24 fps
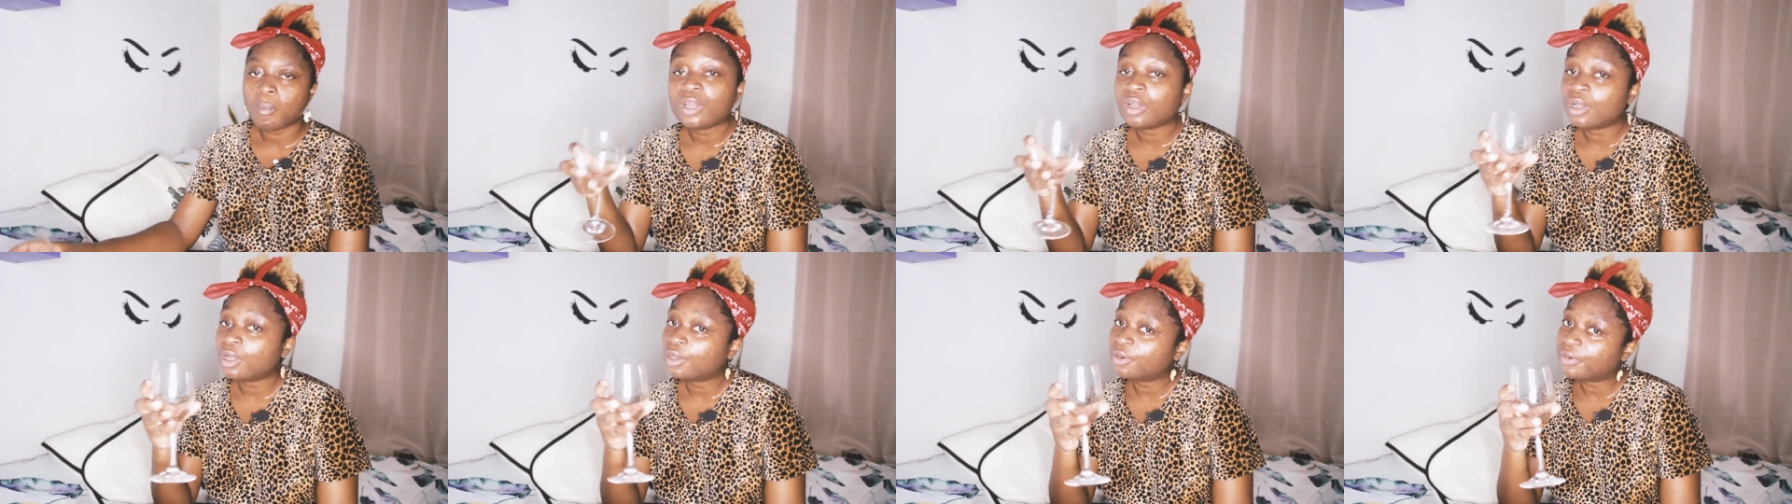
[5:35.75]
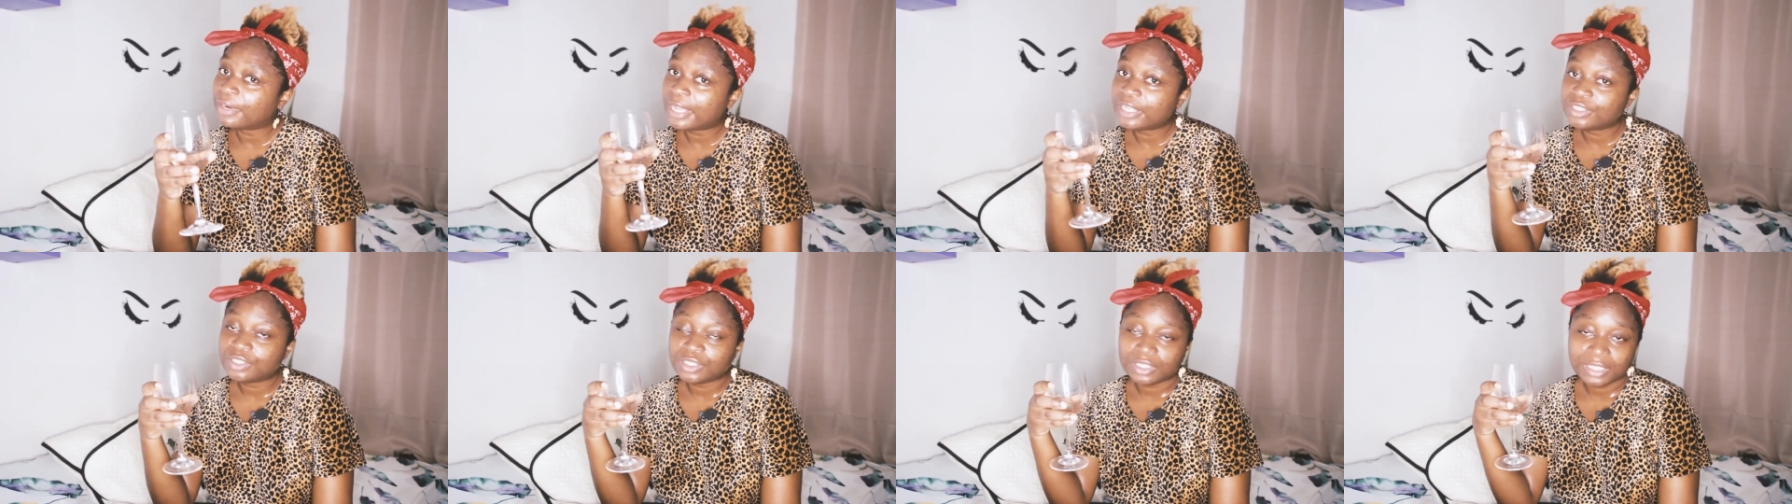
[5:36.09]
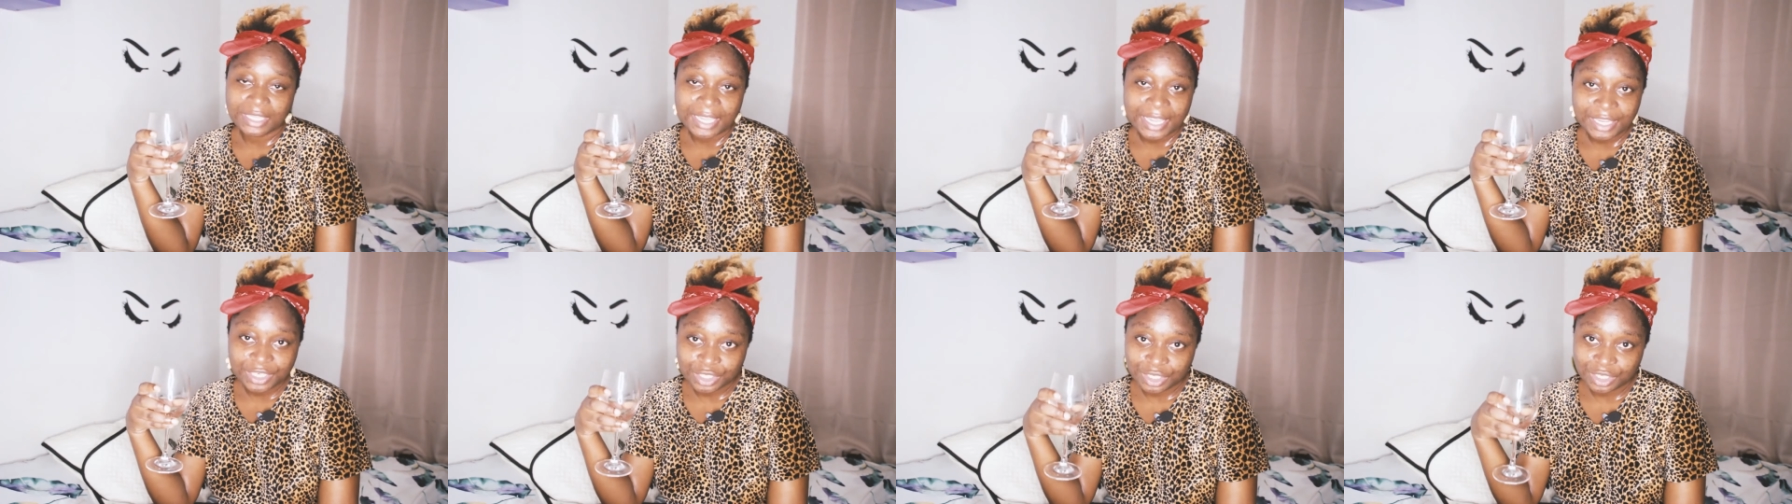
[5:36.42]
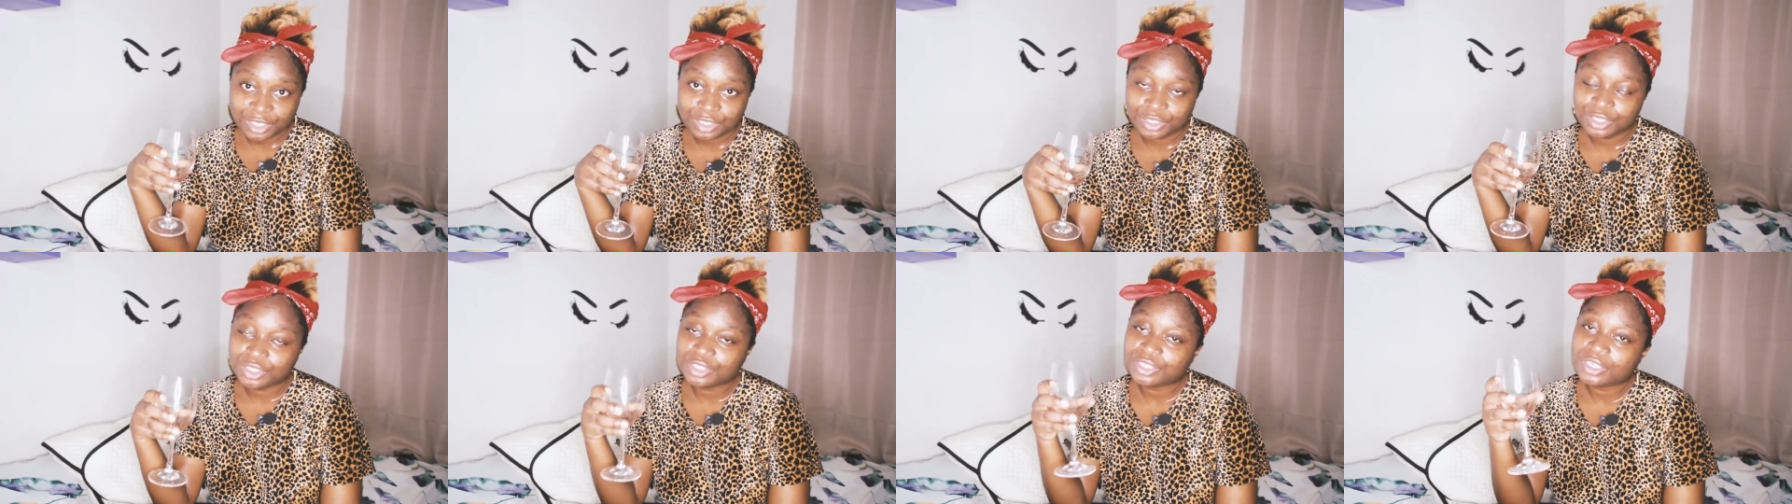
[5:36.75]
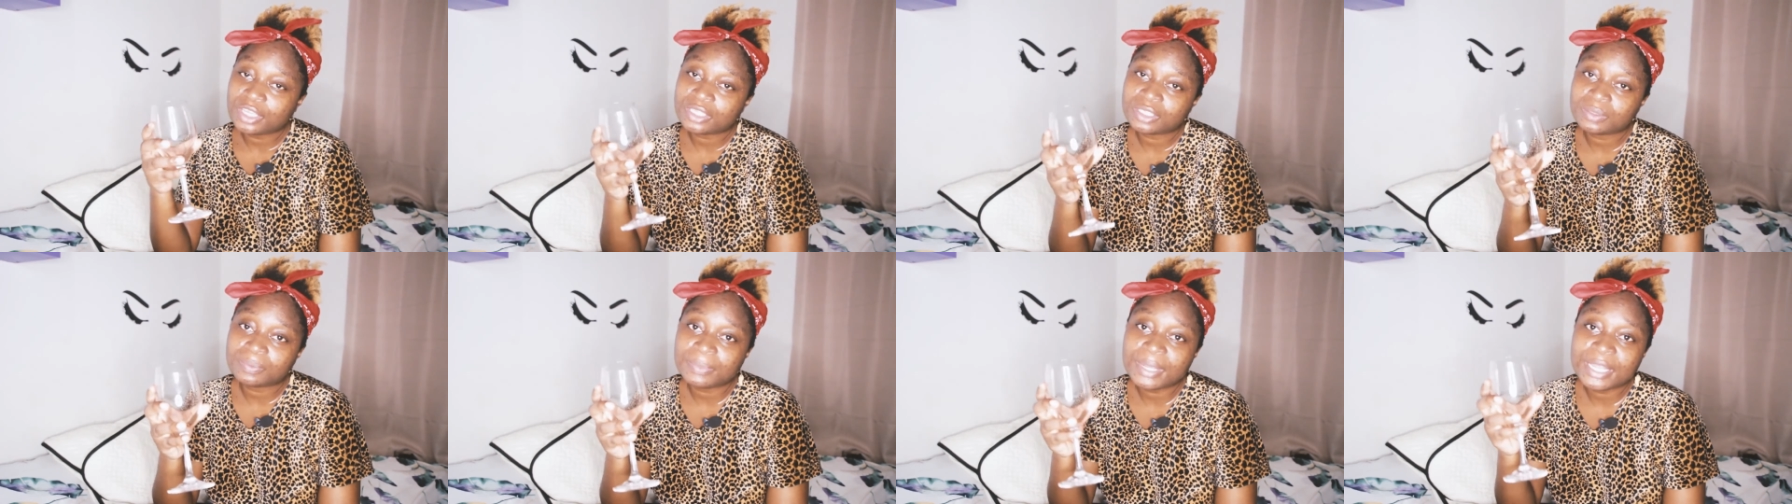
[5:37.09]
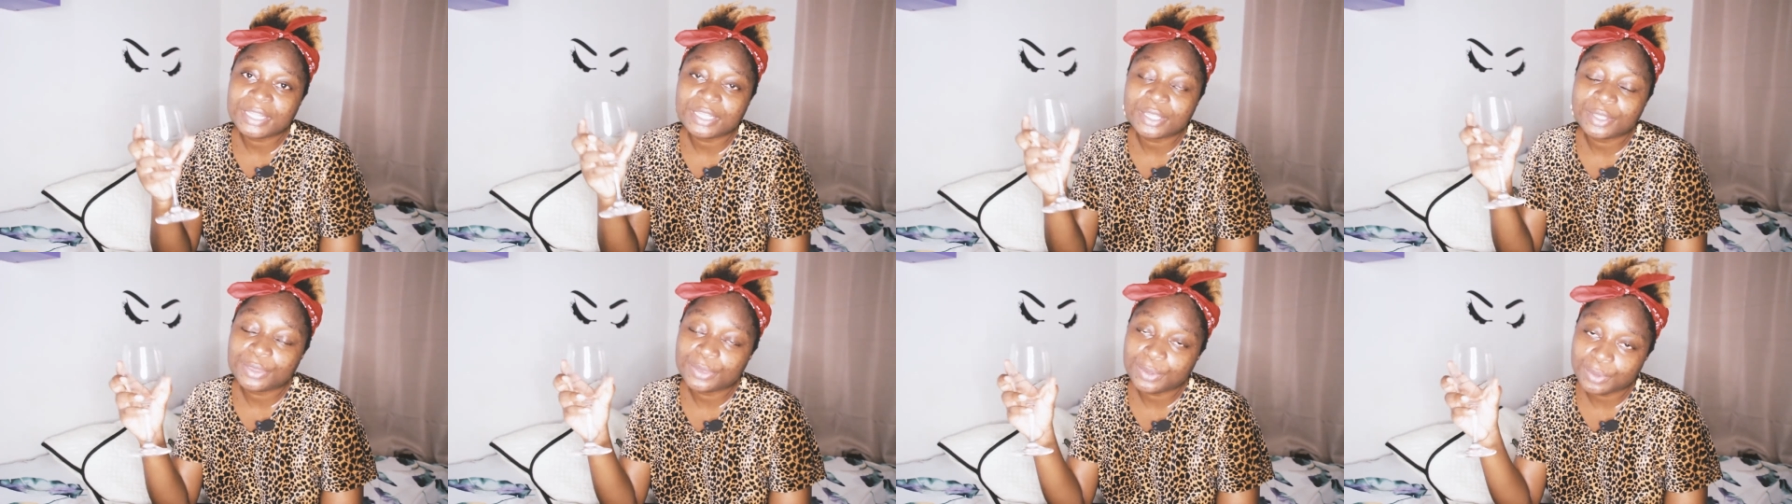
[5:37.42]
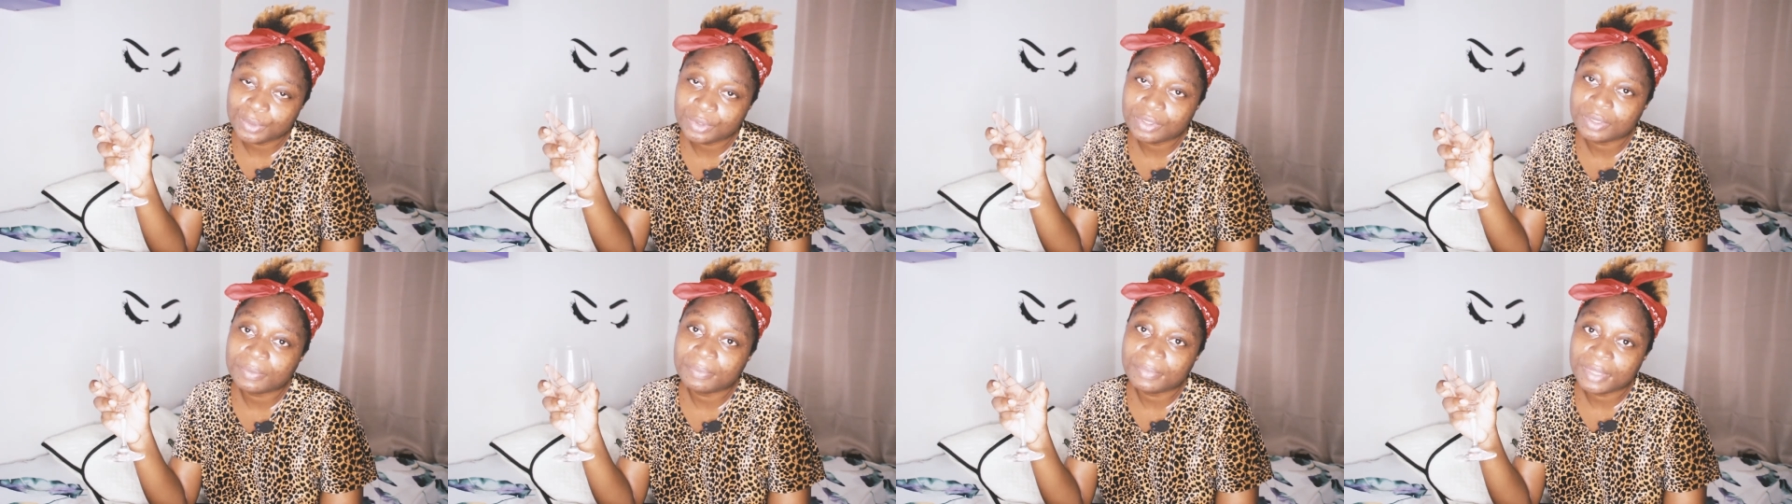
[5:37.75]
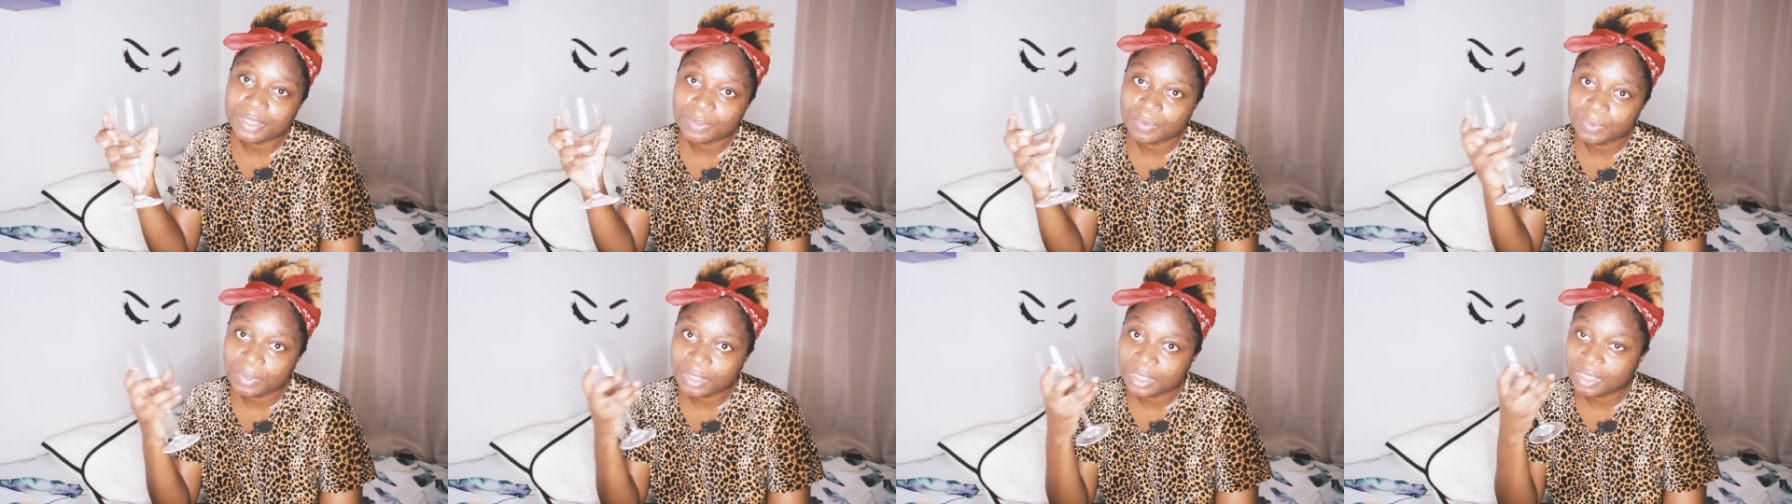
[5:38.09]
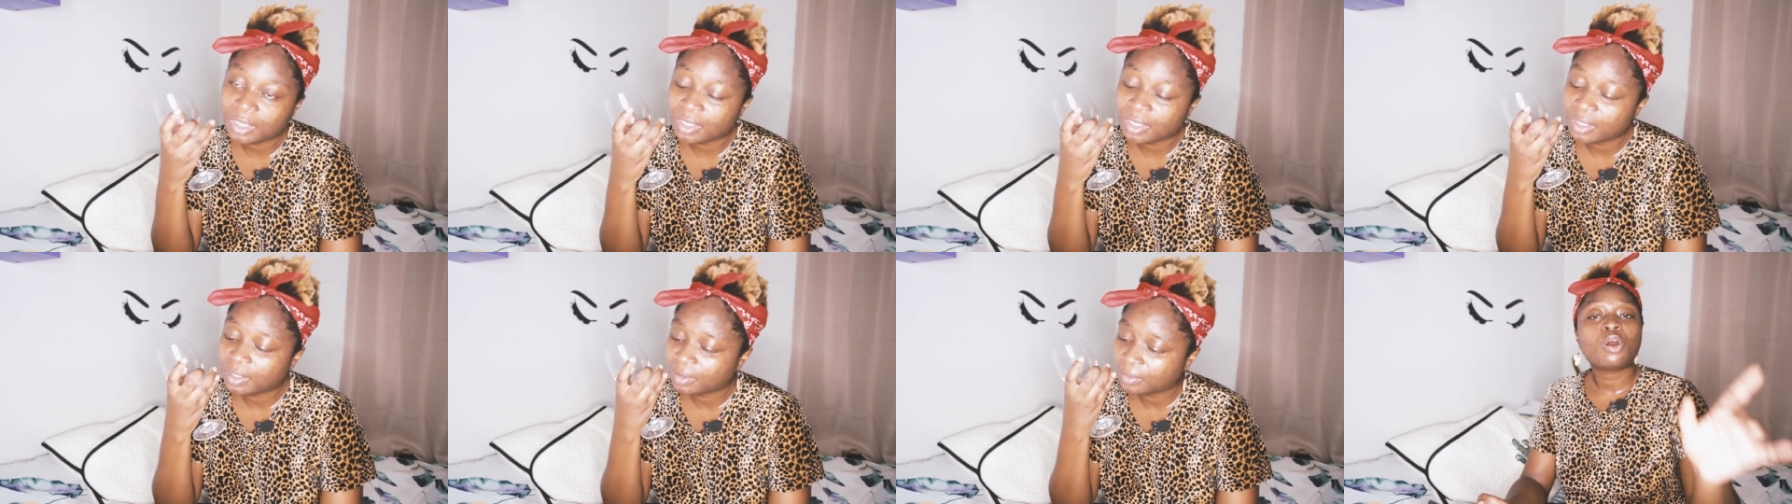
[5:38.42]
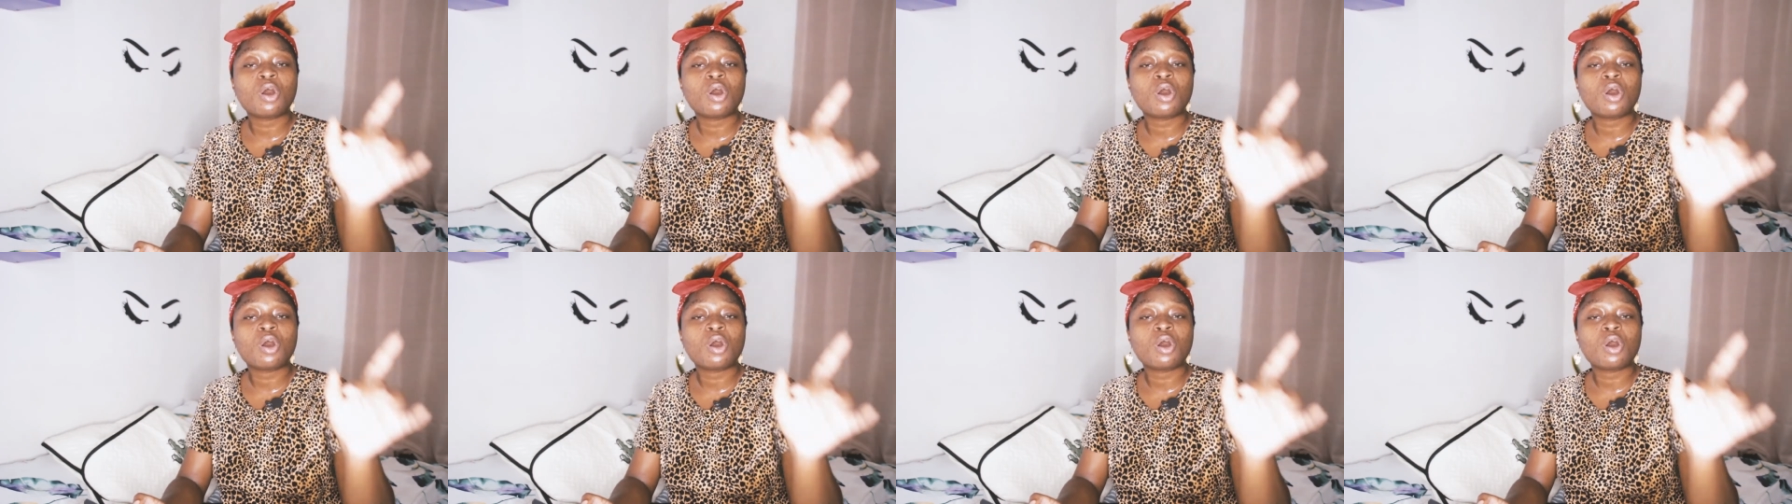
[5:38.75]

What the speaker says: Congratulations, you just made it through the midweek.